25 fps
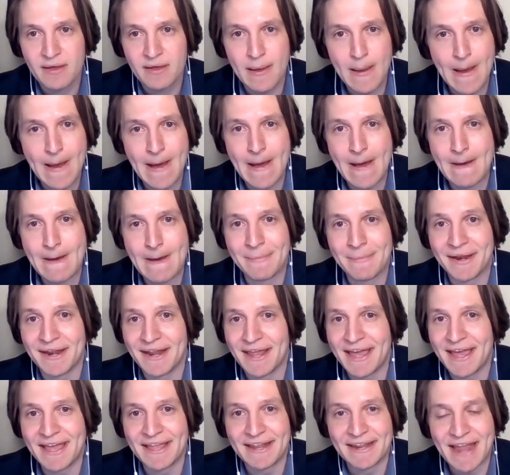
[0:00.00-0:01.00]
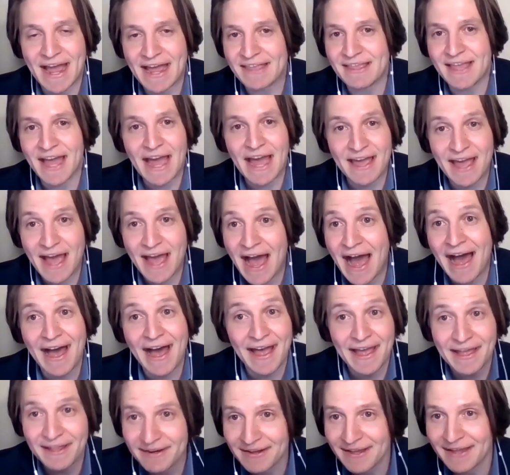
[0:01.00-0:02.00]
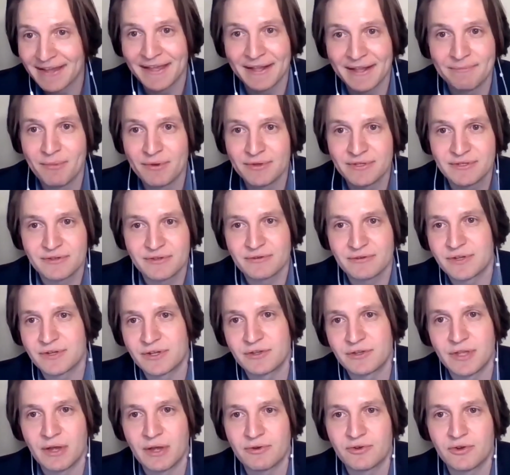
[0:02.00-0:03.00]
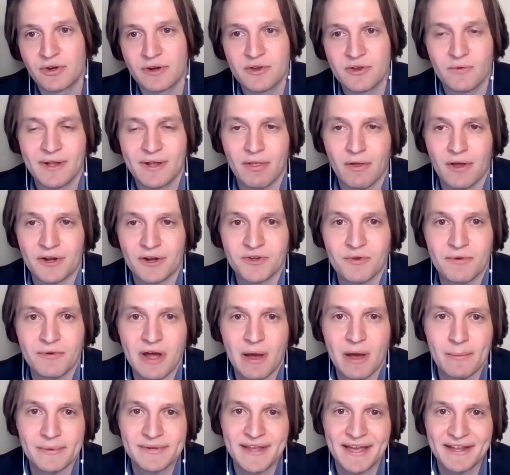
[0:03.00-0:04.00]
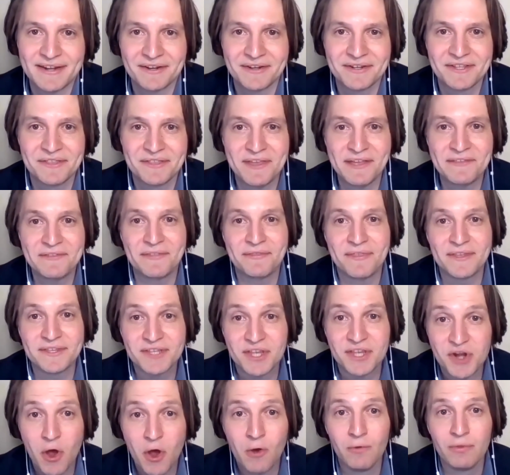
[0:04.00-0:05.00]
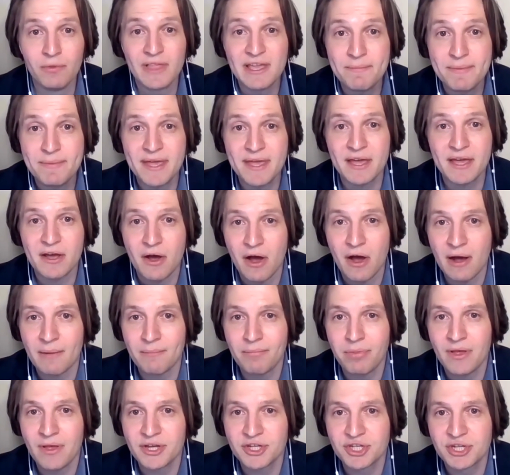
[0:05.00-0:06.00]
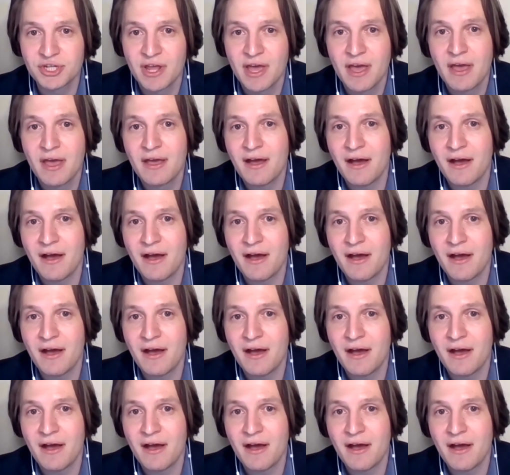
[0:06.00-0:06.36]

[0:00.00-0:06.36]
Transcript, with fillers: Um, and and I, I, I, and again, most you know, critical ecological commentators think that this could only be accomplished